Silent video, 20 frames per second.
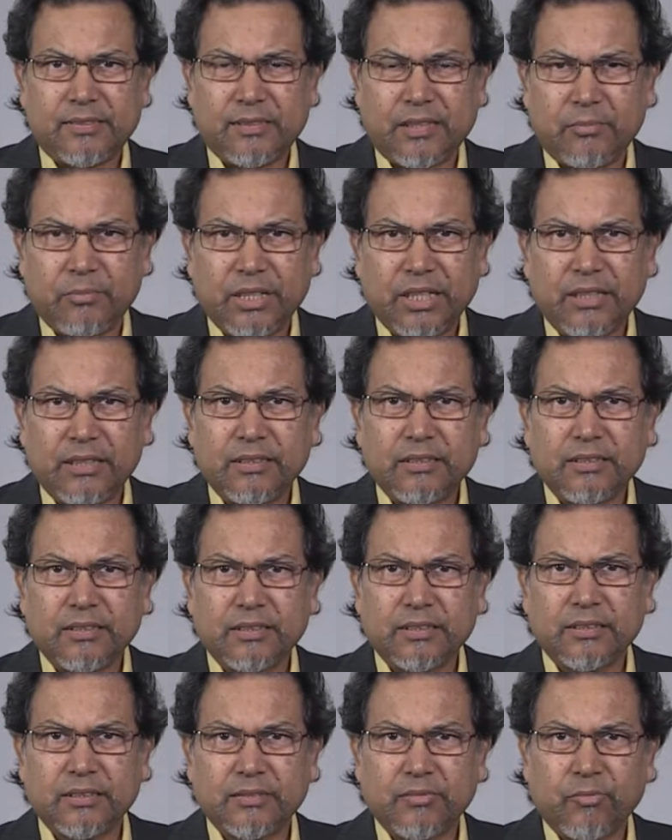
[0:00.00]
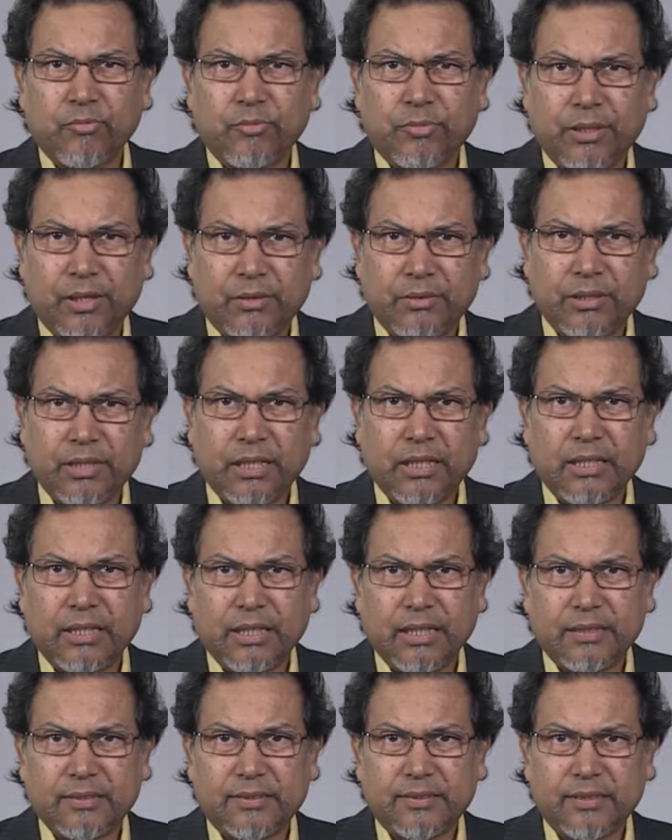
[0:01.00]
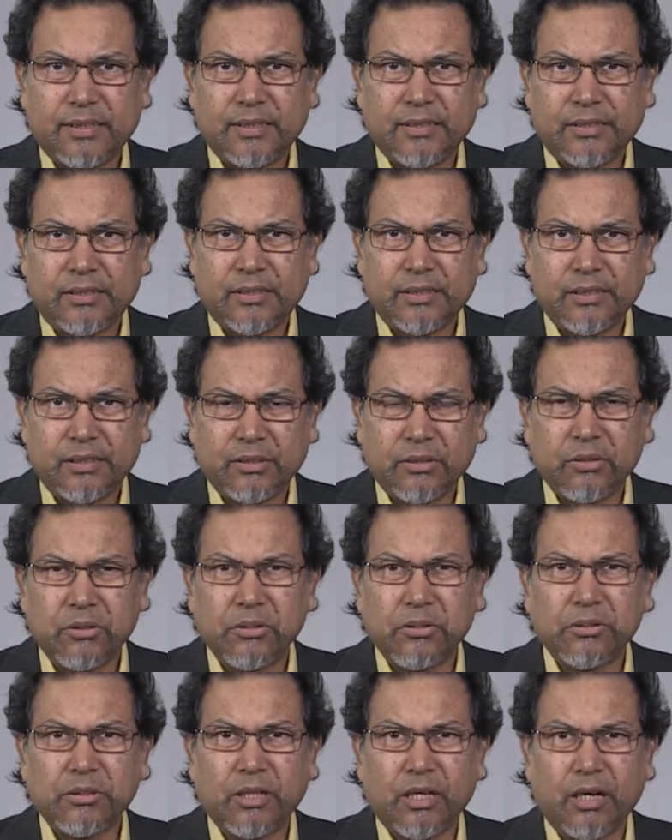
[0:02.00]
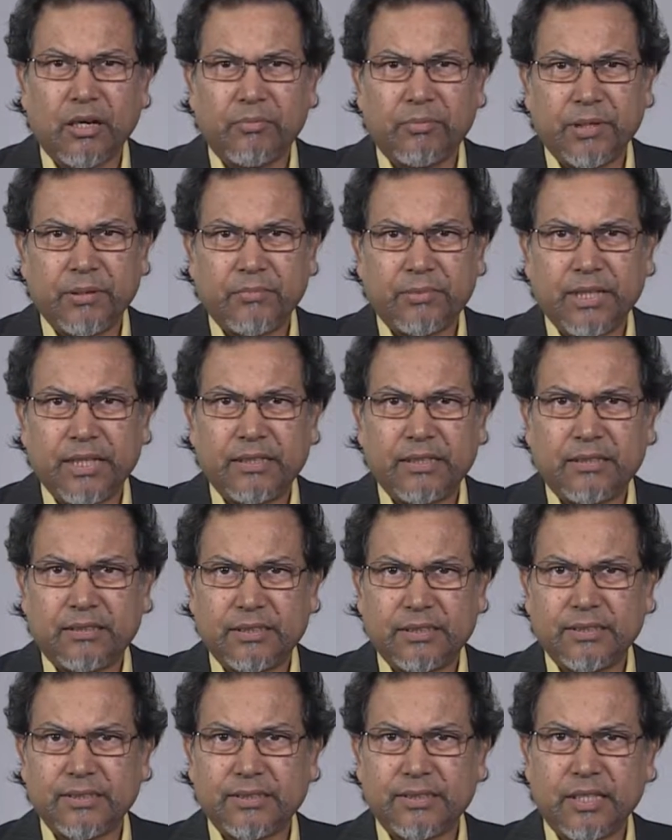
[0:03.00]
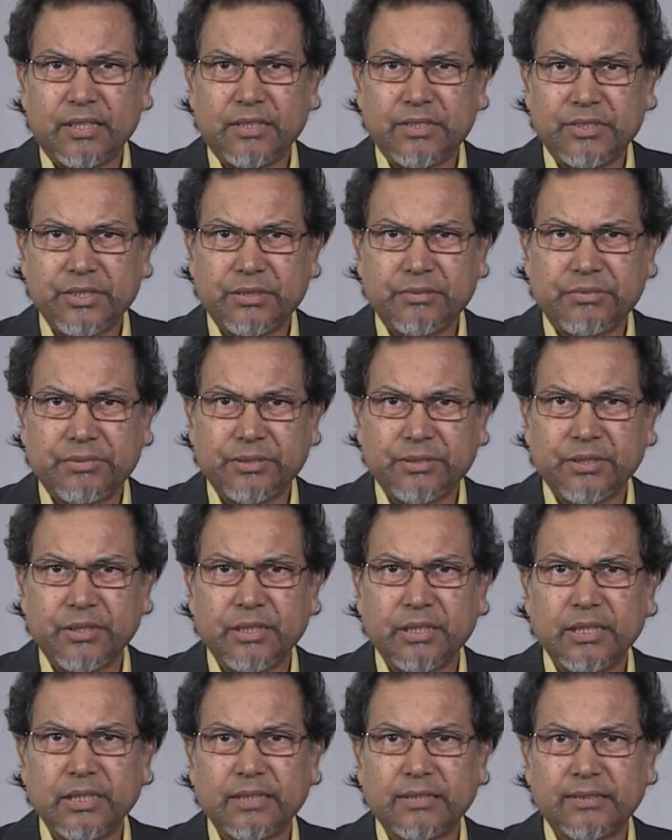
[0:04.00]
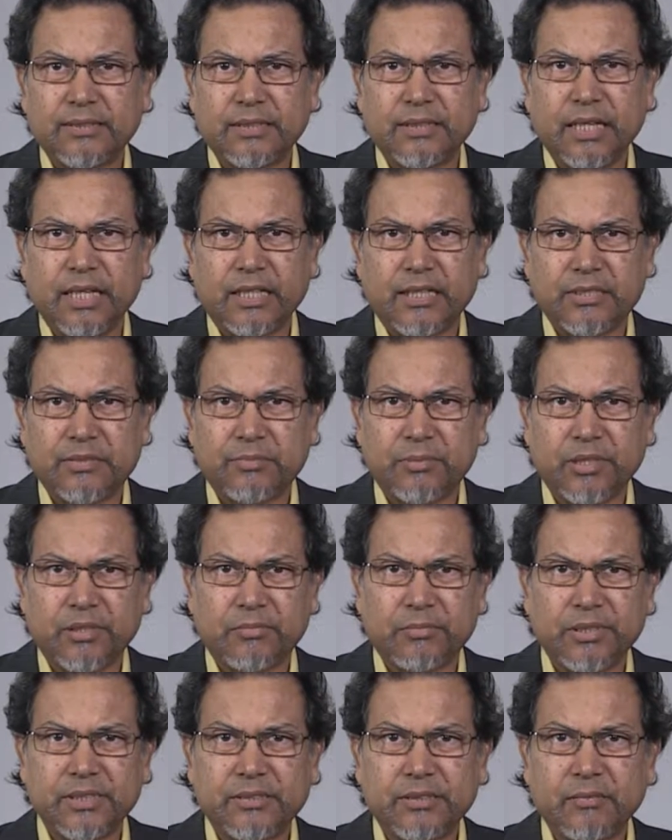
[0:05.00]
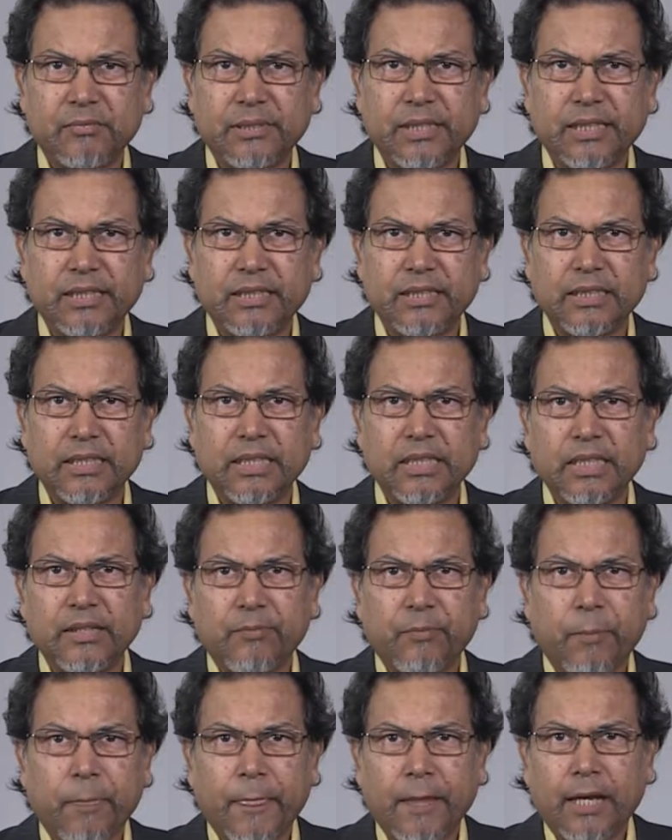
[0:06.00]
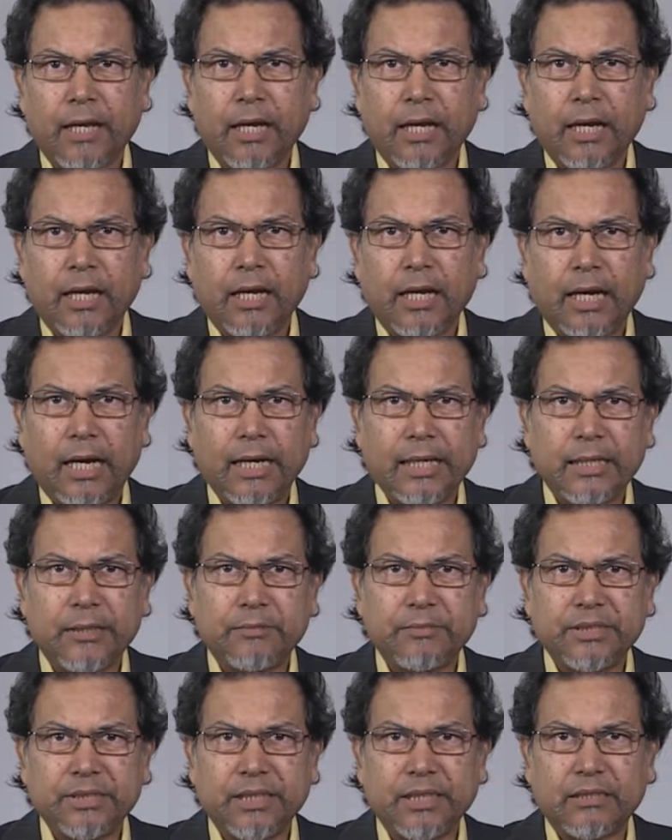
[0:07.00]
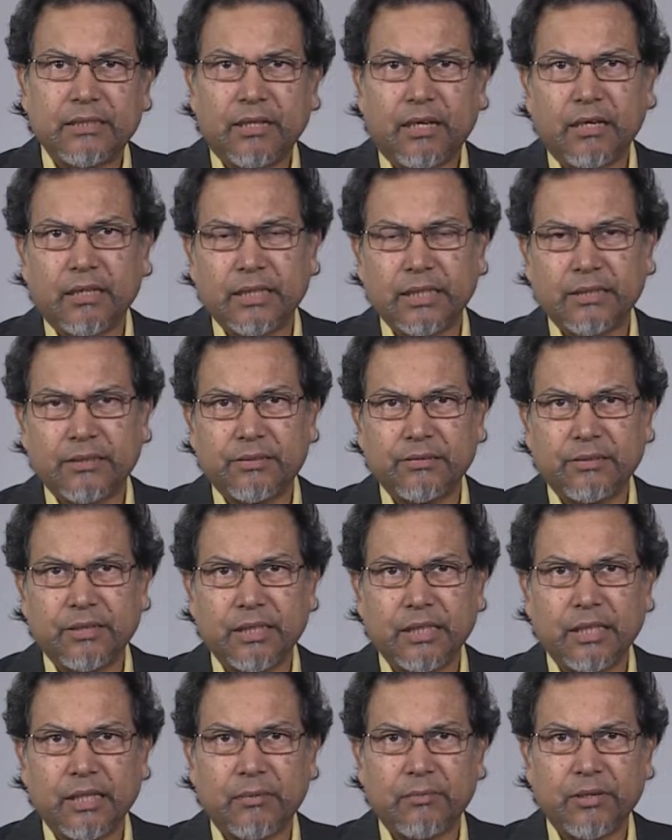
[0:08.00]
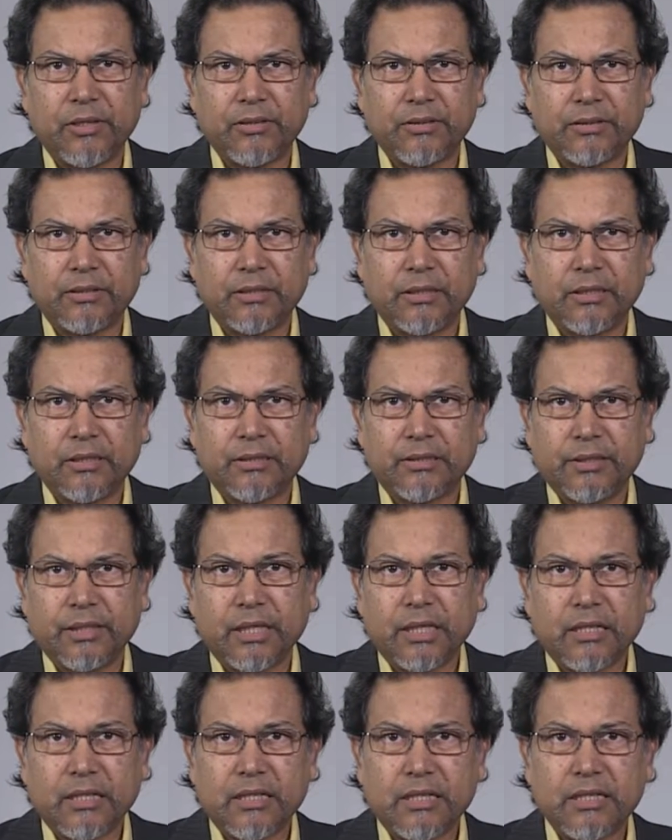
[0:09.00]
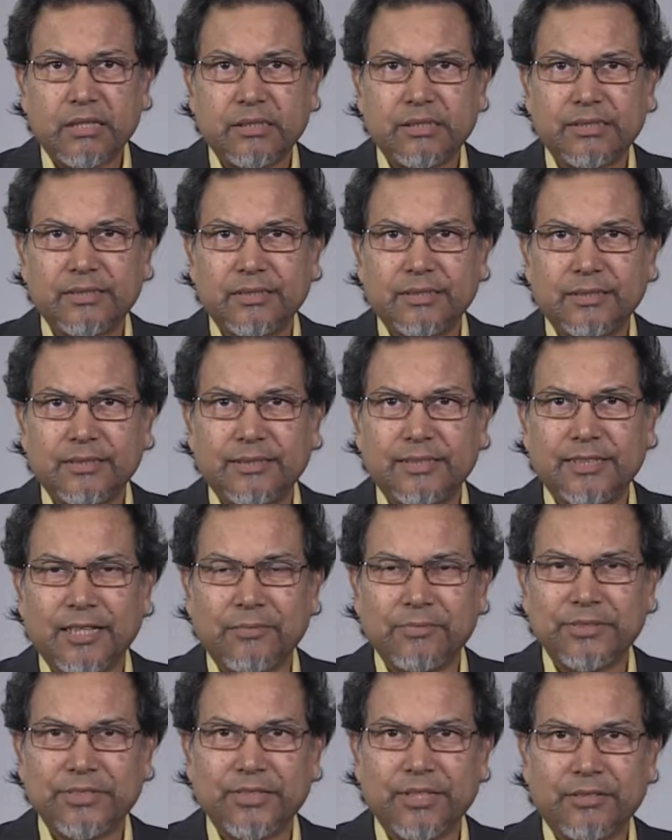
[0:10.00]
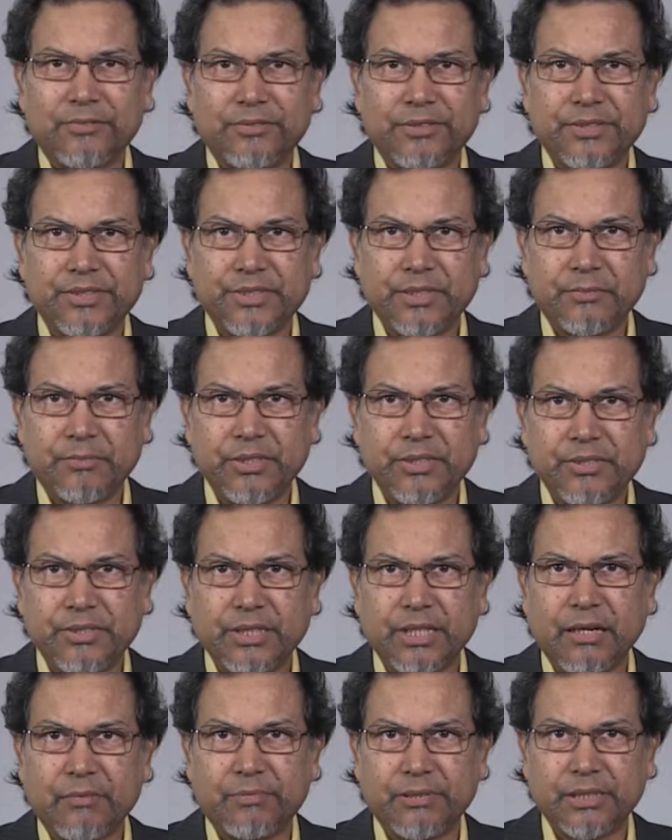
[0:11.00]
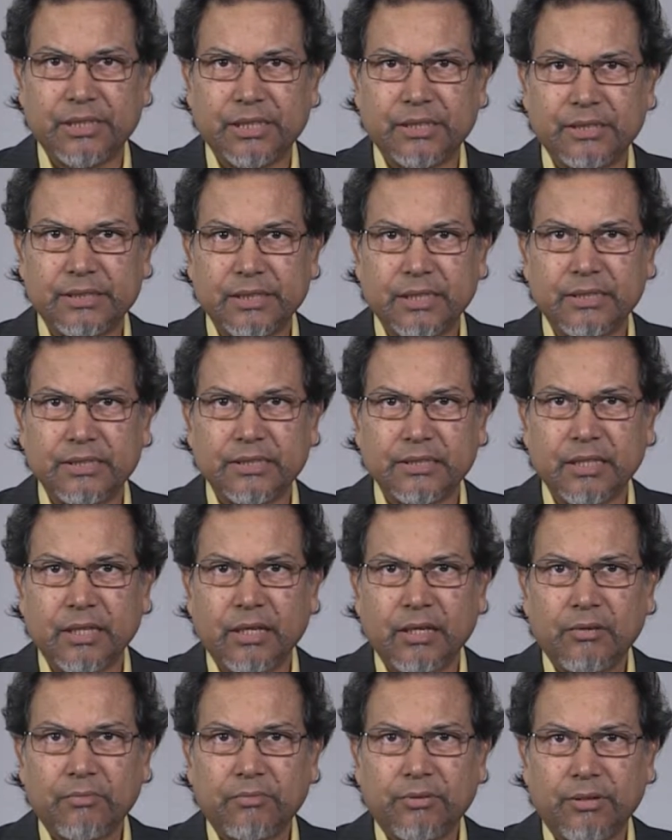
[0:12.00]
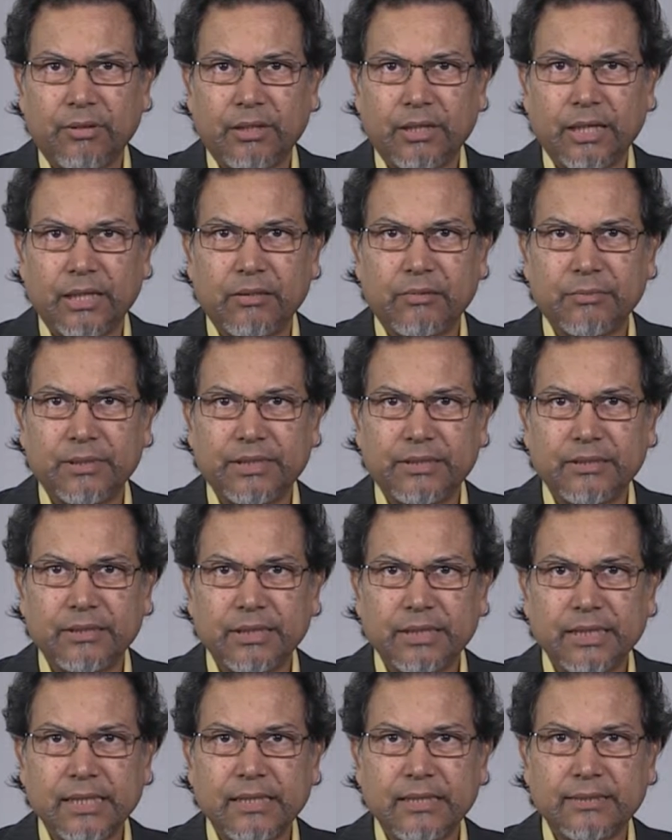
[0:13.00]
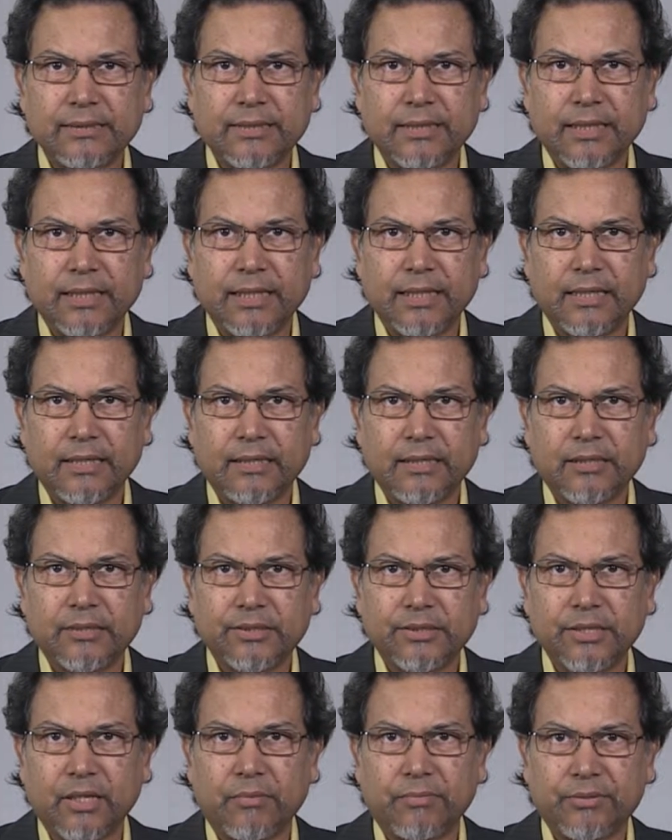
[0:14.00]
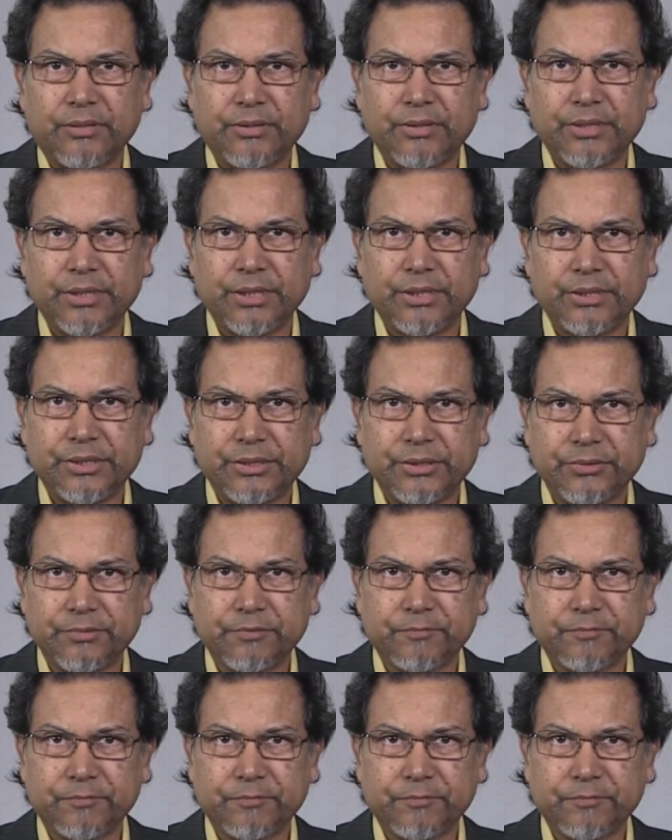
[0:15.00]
Rahman, founder and CTO of Applied Research in Photonics in Harrisburg, Pennsylvania. I am here talking today about terahertz subsurface imaging applications for nanomaterials and soft tissue.